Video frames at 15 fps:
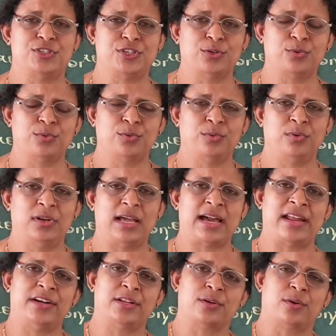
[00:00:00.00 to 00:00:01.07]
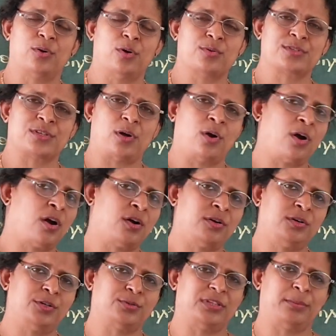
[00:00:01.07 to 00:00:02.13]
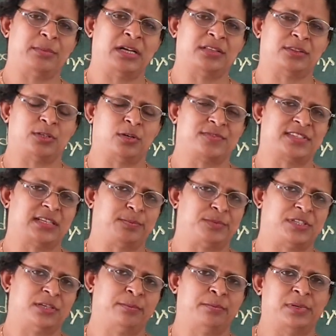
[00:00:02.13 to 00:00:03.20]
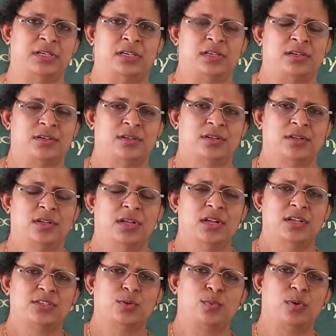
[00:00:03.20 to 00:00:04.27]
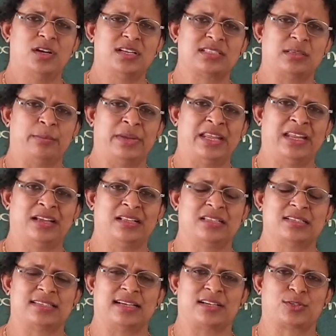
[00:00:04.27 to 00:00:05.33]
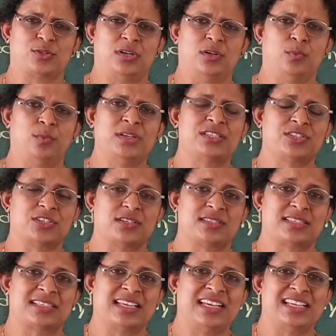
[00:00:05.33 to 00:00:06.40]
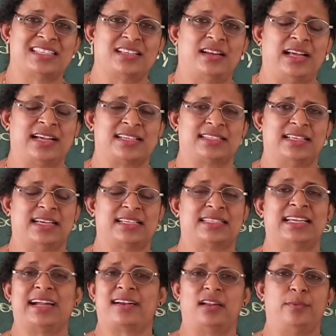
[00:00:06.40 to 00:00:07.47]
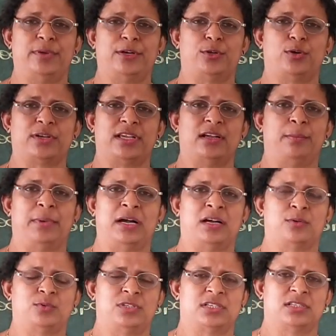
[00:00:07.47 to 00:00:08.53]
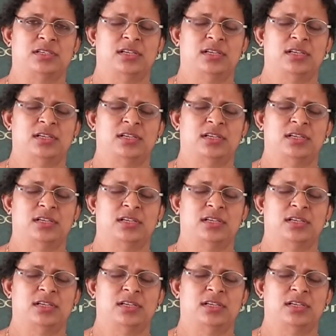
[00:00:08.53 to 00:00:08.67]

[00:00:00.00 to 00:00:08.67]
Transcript: June and it goes on to the month of September. So what is the meaning of this actually? Which season exactly we are talking about?